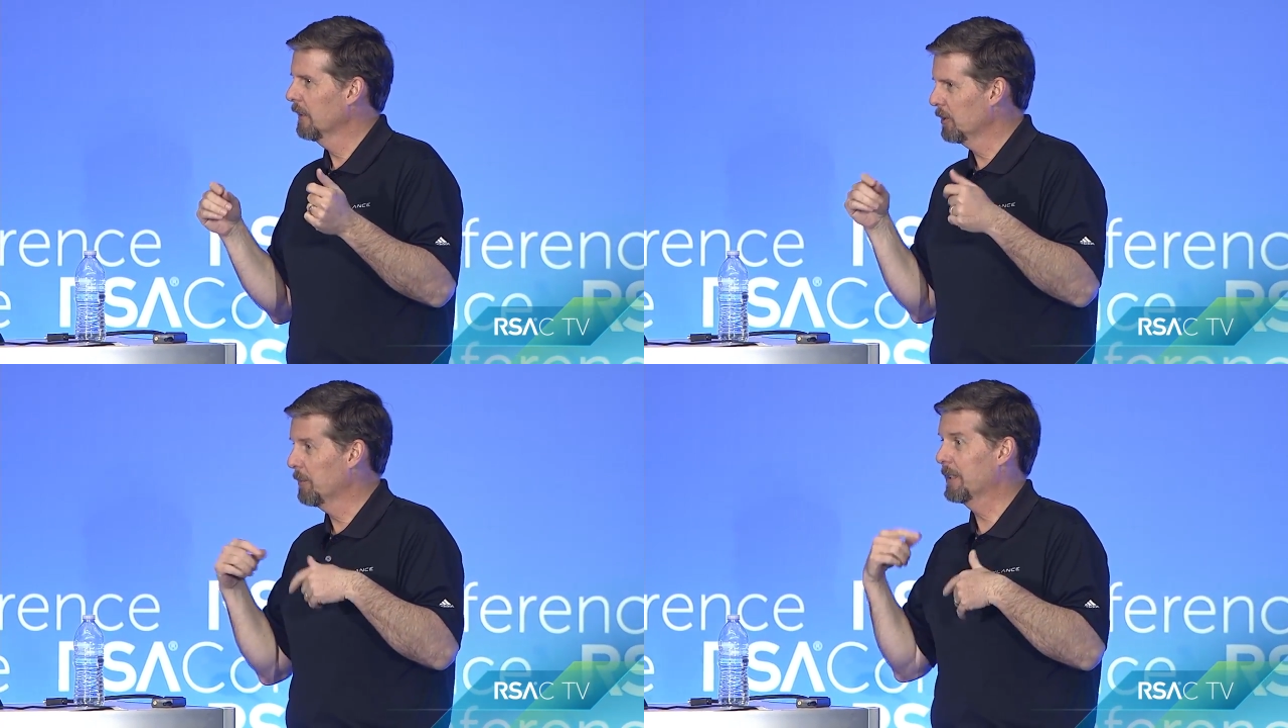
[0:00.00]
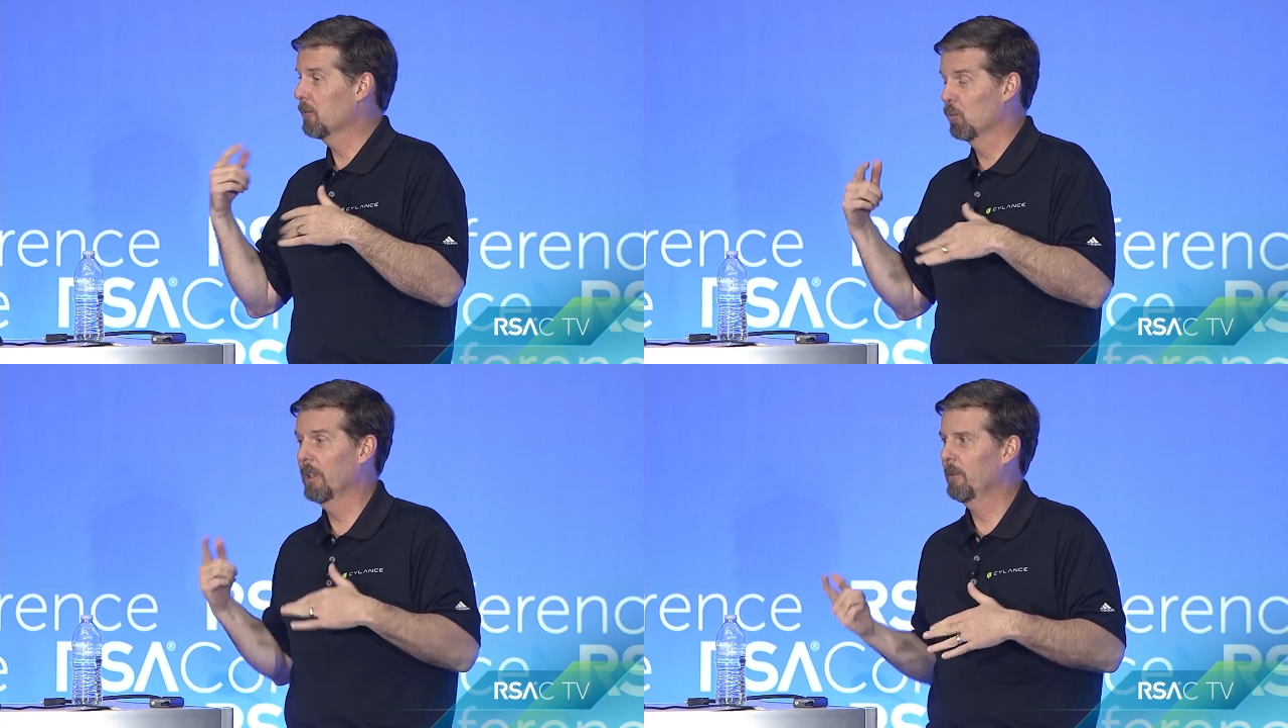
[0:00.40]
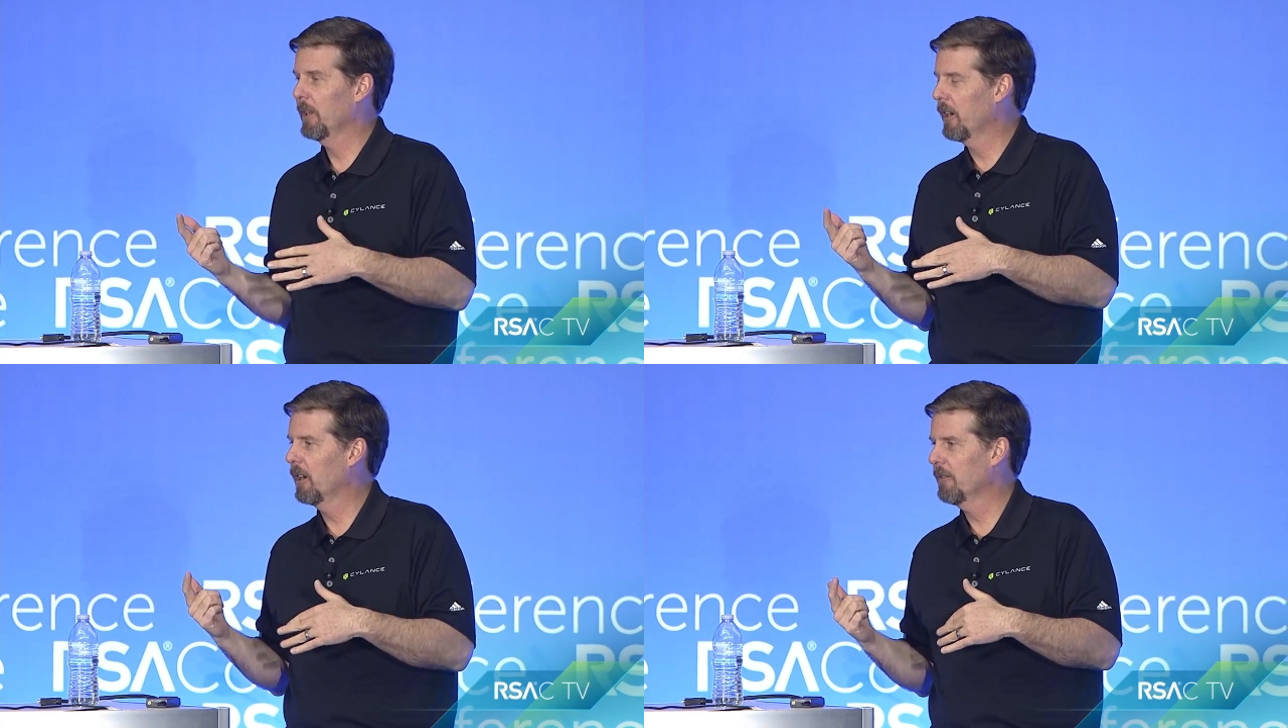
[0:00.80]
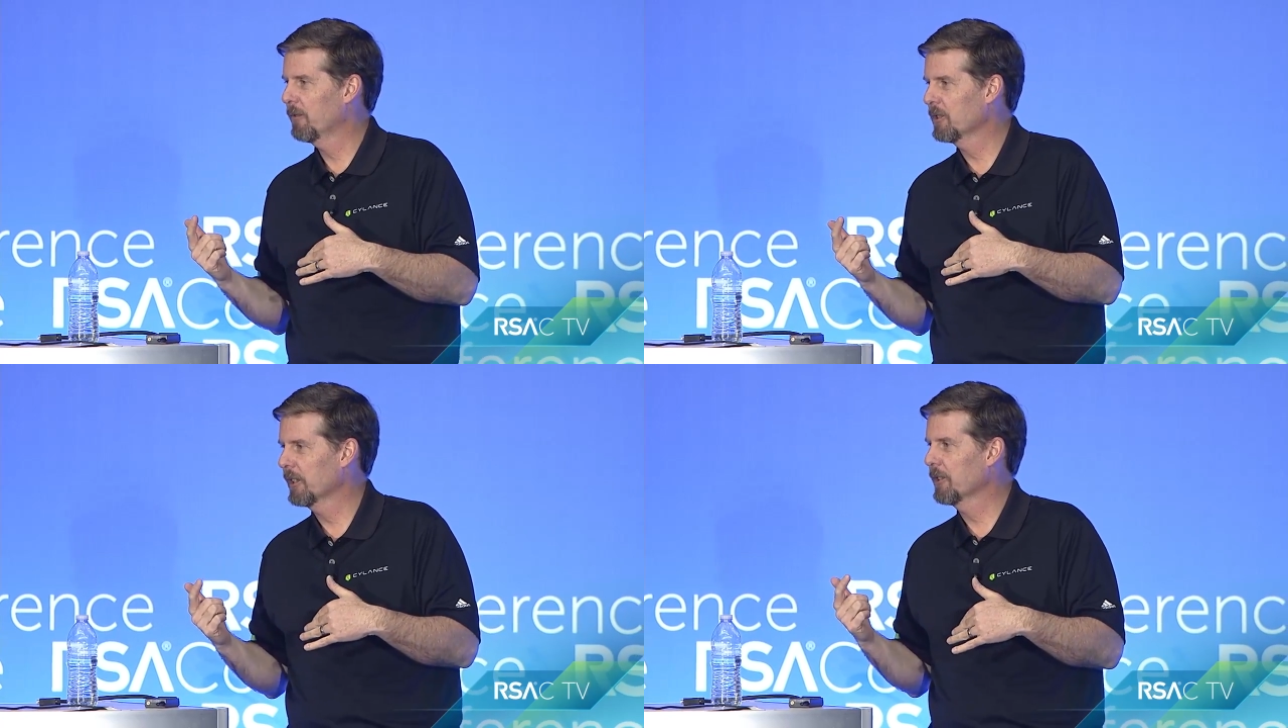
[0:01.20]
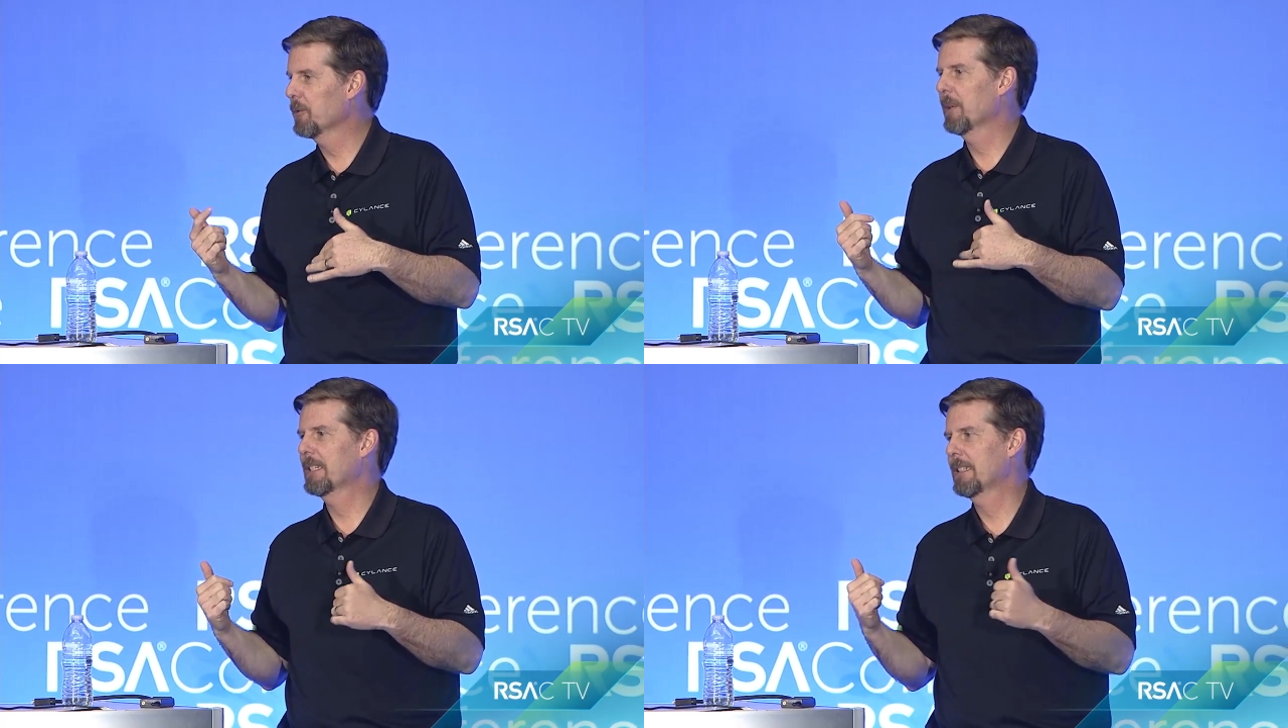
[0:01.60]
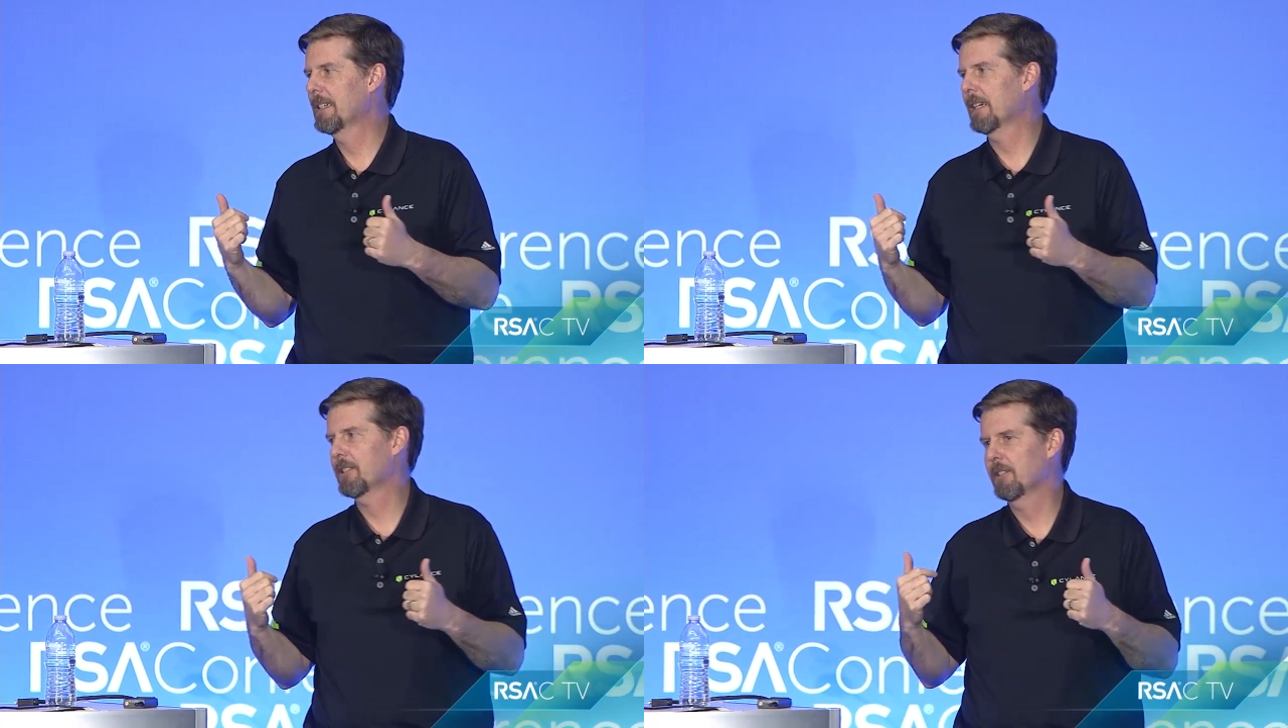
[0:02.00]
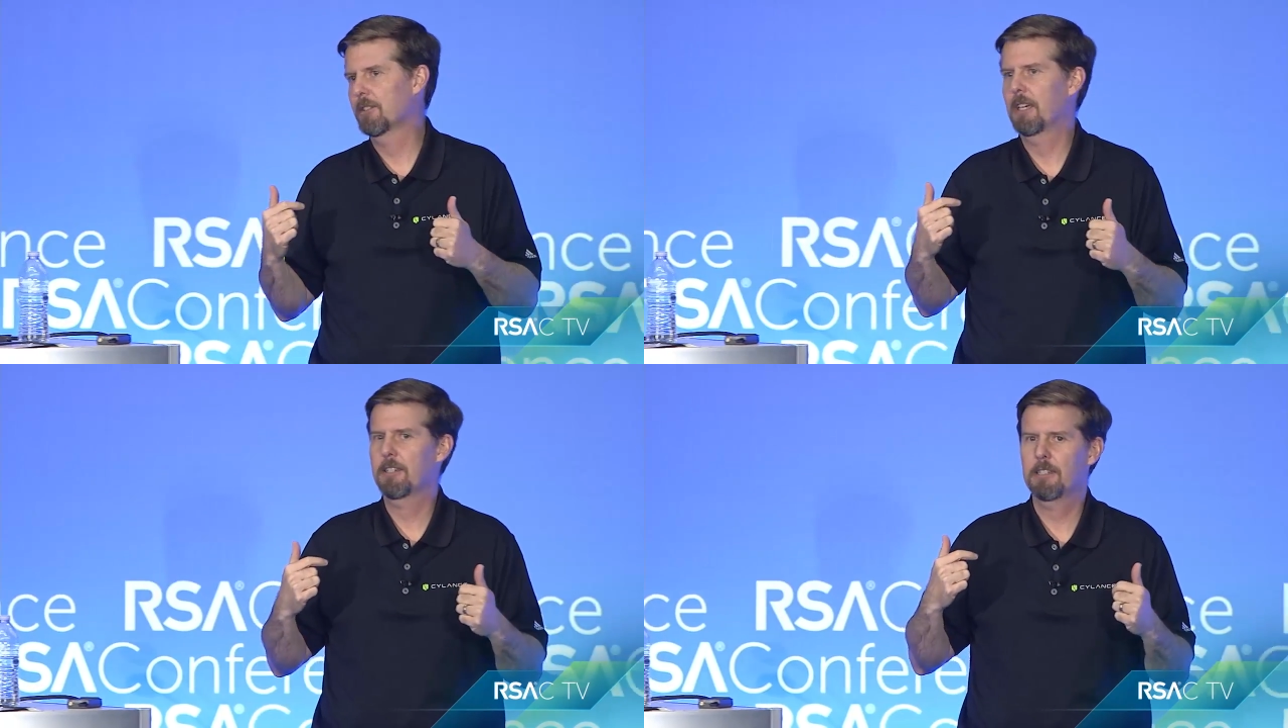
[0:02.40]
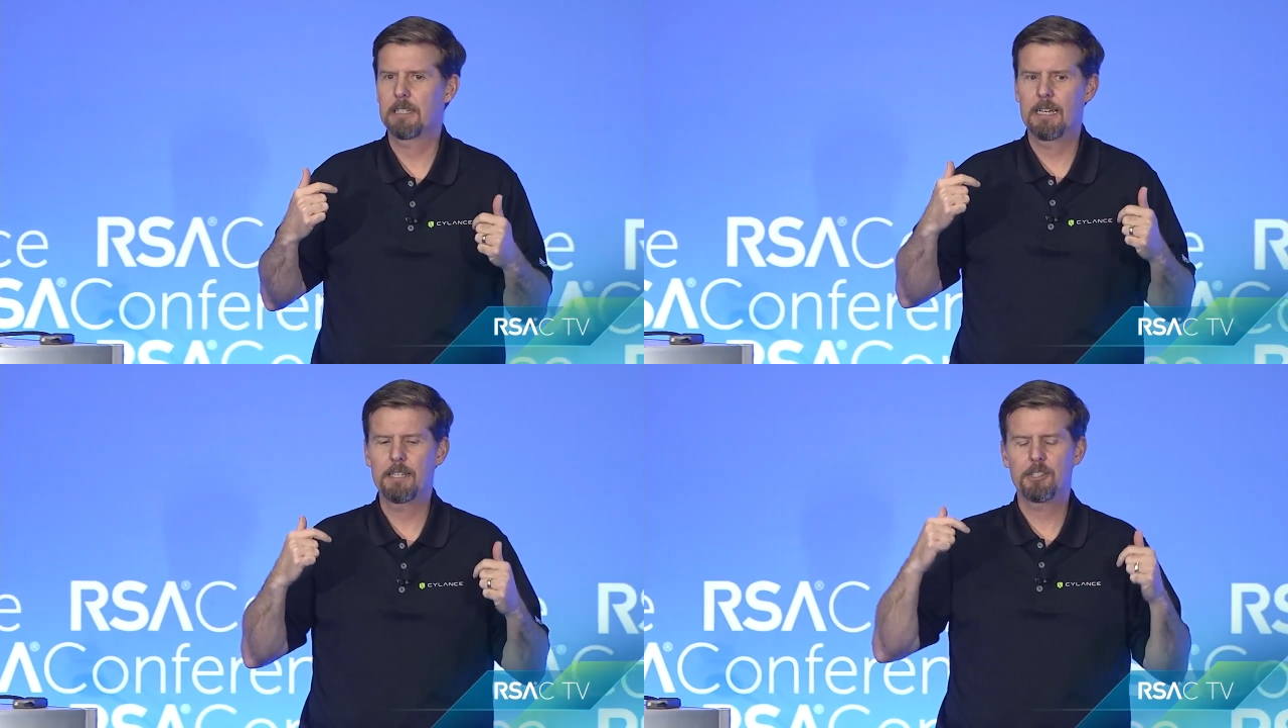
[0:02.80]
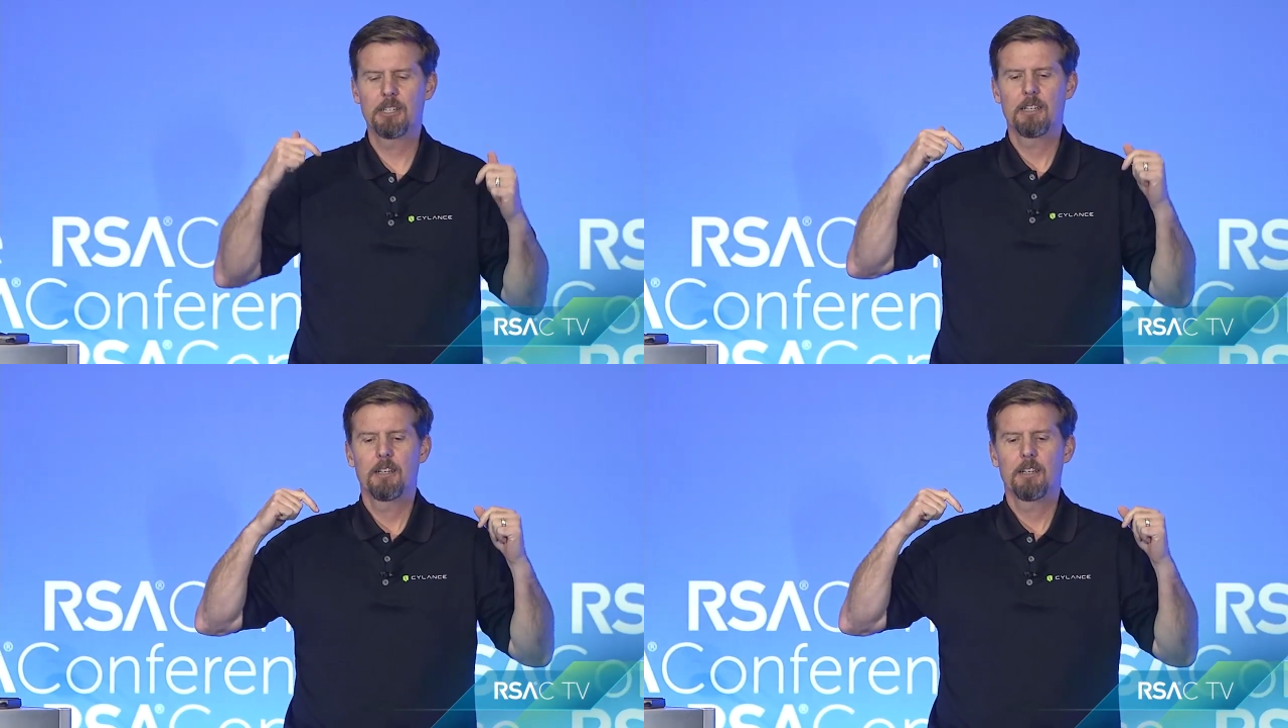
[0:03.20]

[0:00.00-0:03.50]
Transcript: which makes it really, really hard for signature-based detections to actually catch.